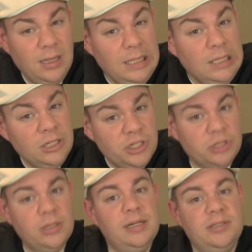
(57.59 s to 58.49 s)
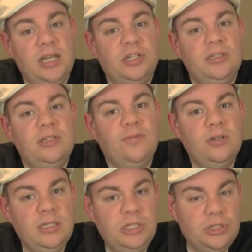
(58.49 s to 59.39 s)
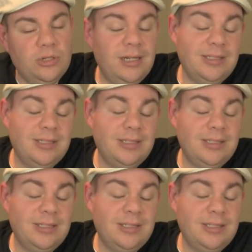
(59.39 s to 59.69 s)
The yeast strain is actually a different yeast strain.